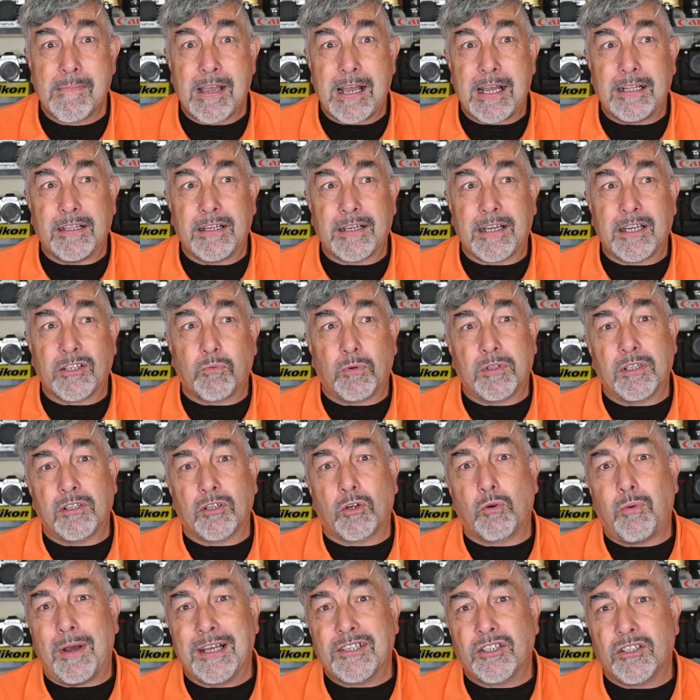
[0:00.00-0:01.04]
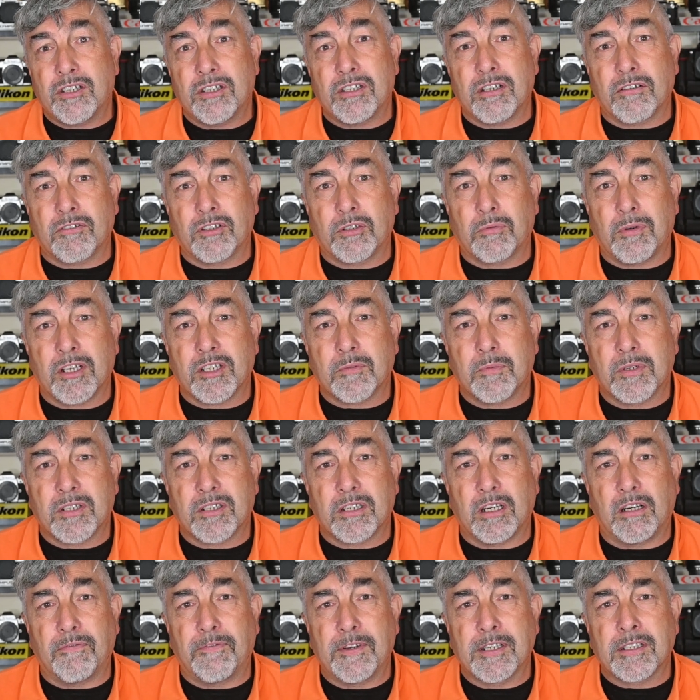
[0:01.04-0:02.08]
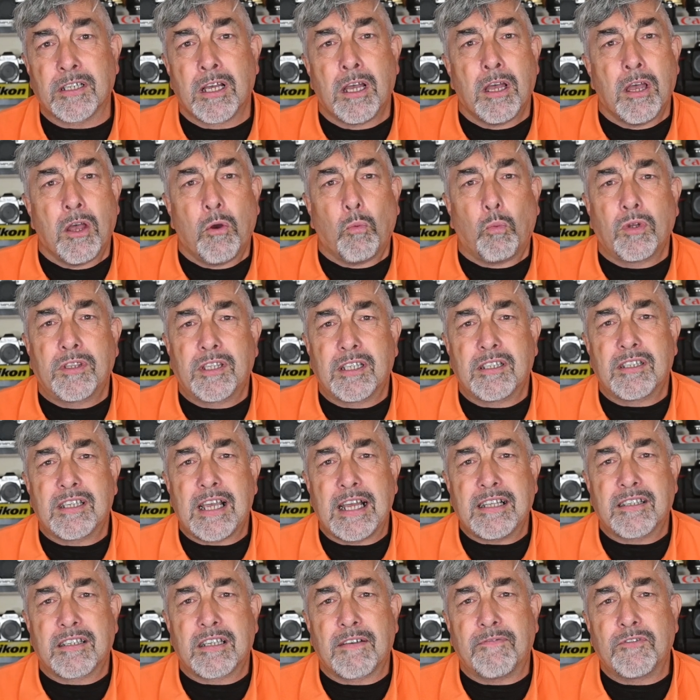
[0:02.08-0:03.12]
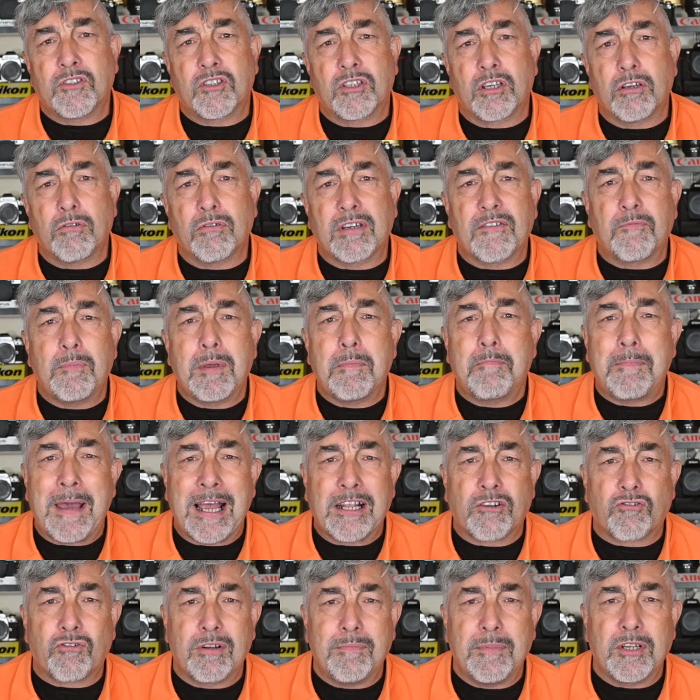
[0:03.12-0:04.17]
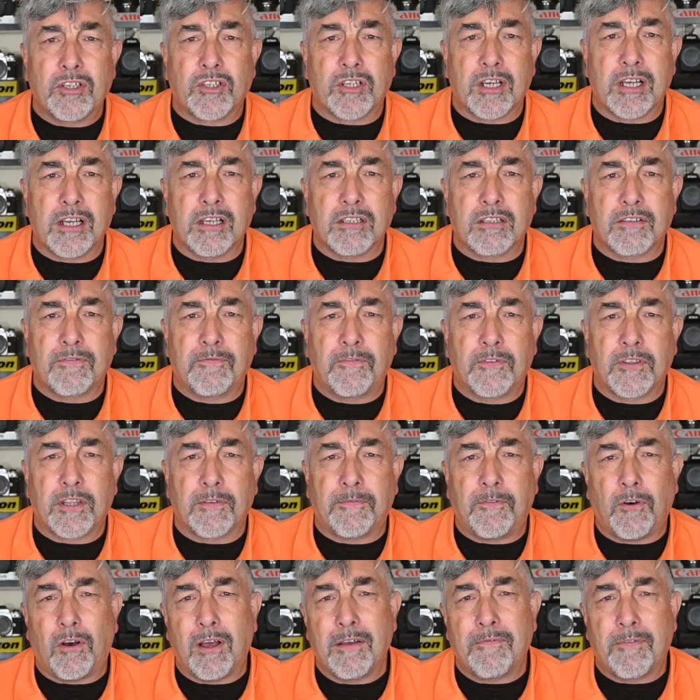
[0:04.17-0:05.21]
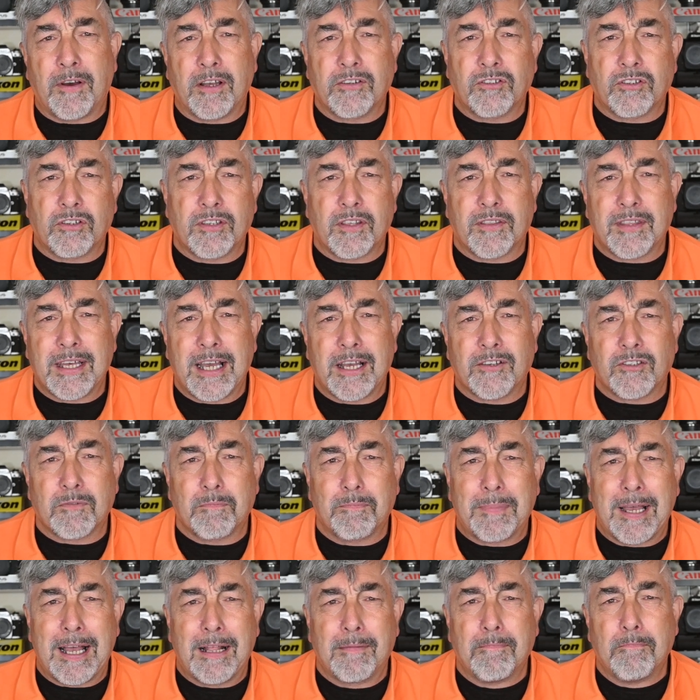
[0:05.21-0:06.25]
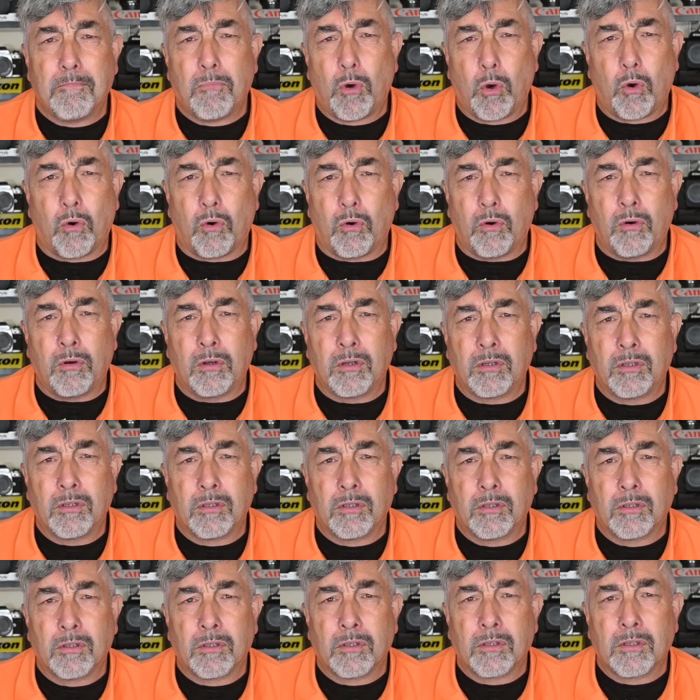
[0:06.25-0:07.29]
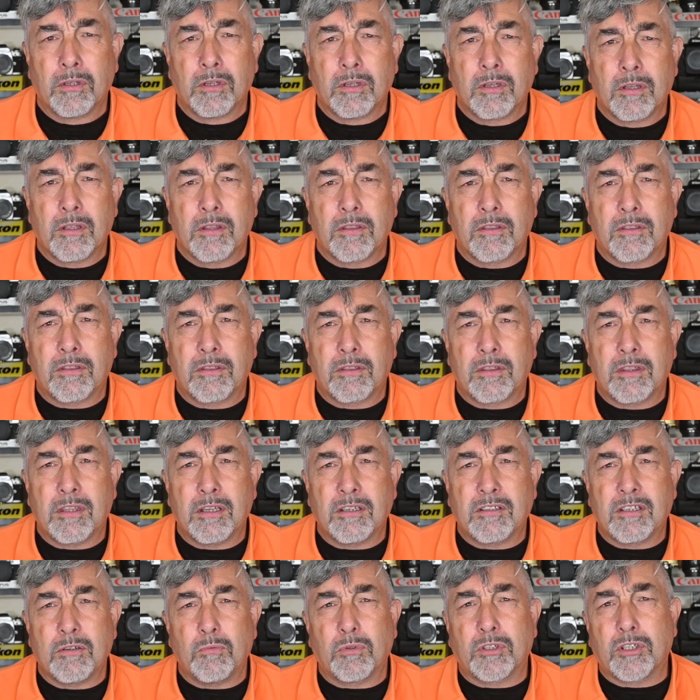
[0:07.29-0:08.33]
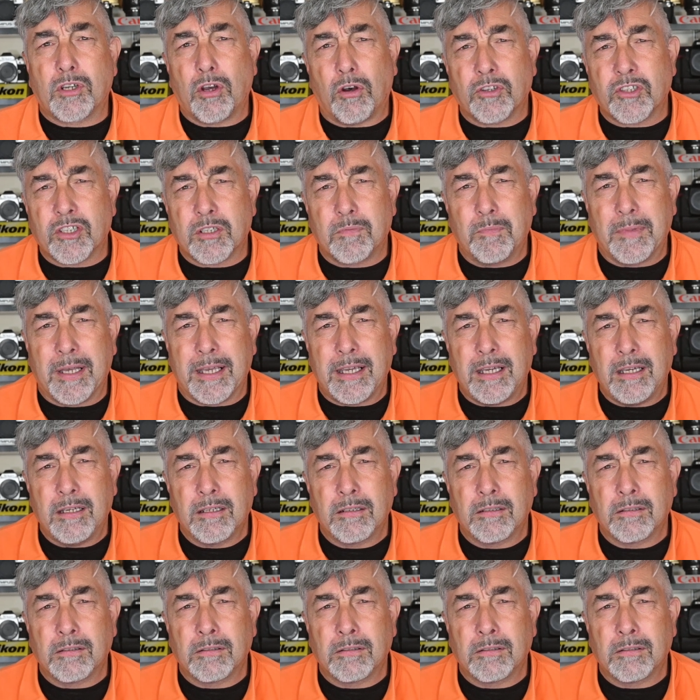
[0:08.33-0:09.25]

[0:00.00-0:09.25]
And I guess one of the questions I've got to ask myself is, would the Z7 II give me better images for the £500 to £1,000 more that it would cost me